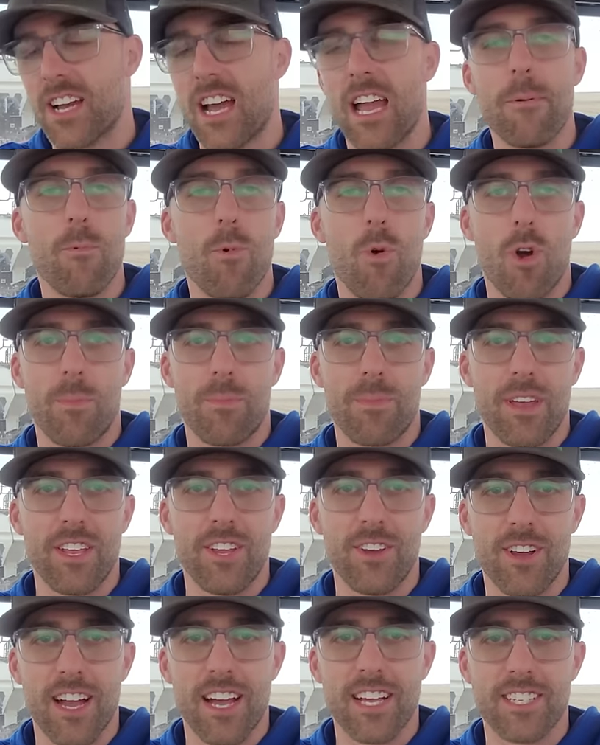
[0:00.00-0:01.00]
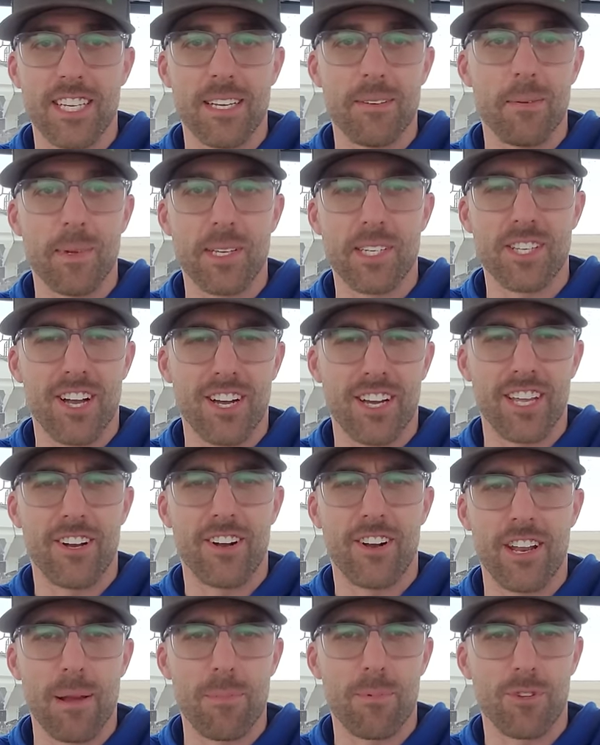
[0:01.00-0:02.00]
time warp that you guys seem to be stuck
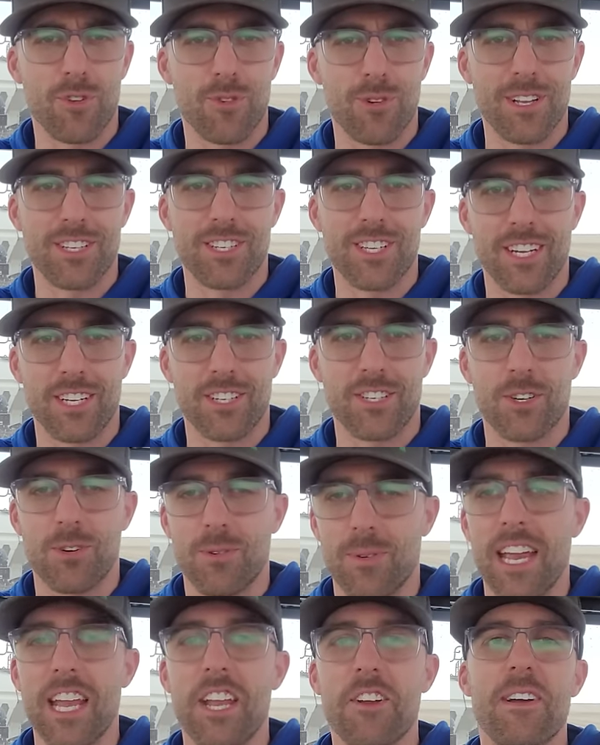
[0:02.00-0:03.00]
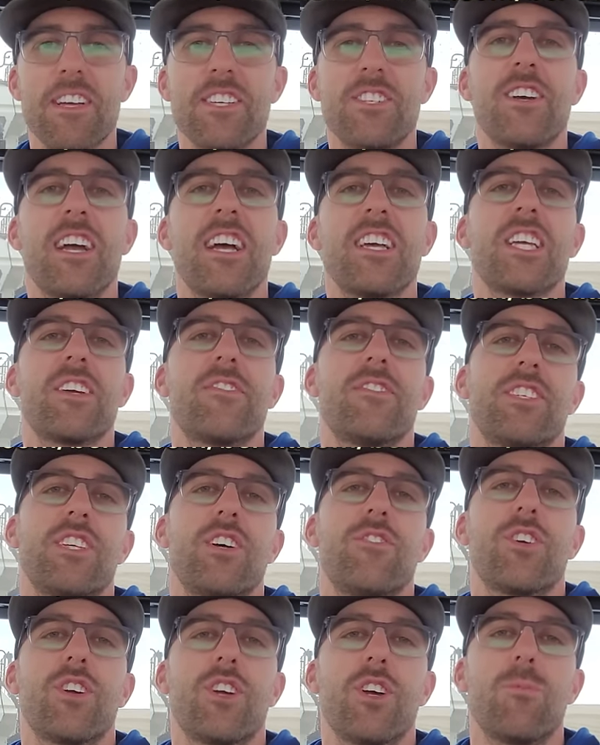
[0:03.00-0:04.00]
in on April 26th. So anyways, you guys have
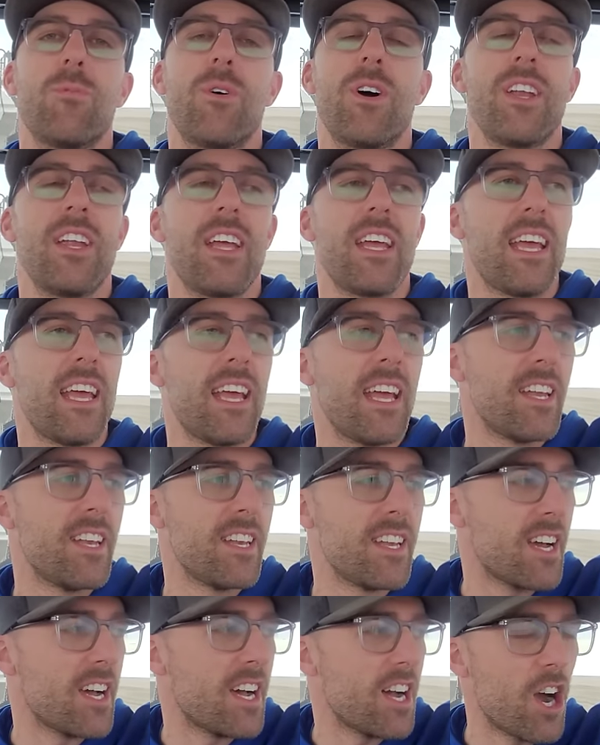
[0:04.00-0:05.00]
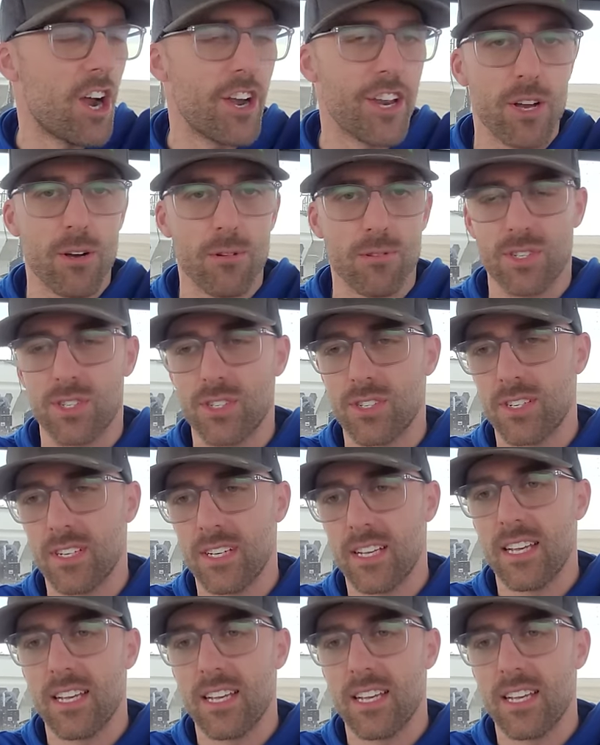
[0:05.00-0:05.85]
yourself a good one, and uh, adios.